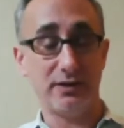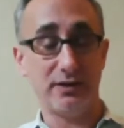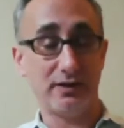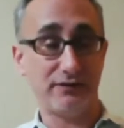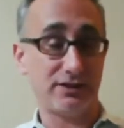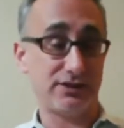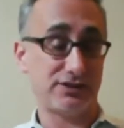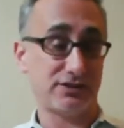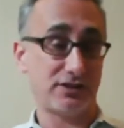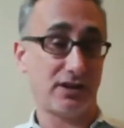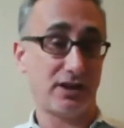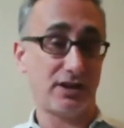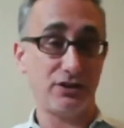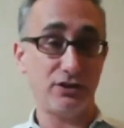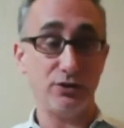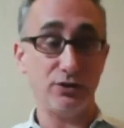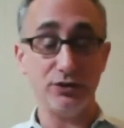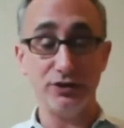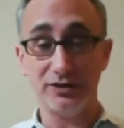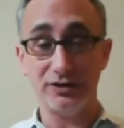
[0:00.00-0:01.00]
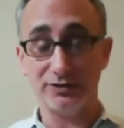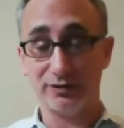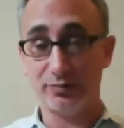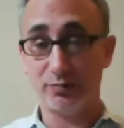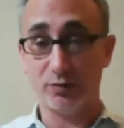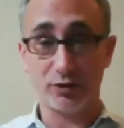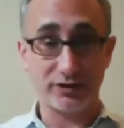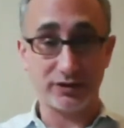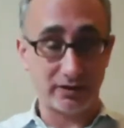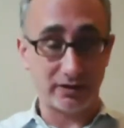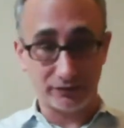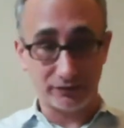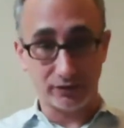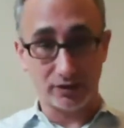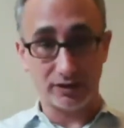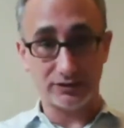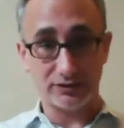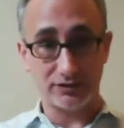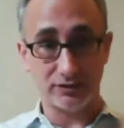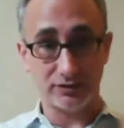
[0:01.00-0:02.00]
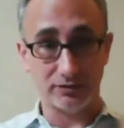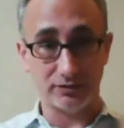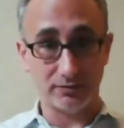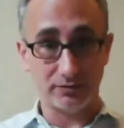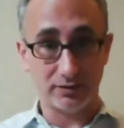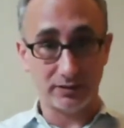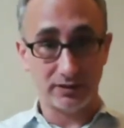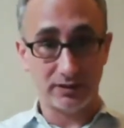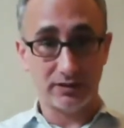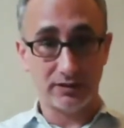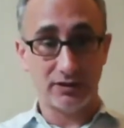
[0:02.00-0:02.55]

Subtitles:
you have to decide who you're going to report that fraud to.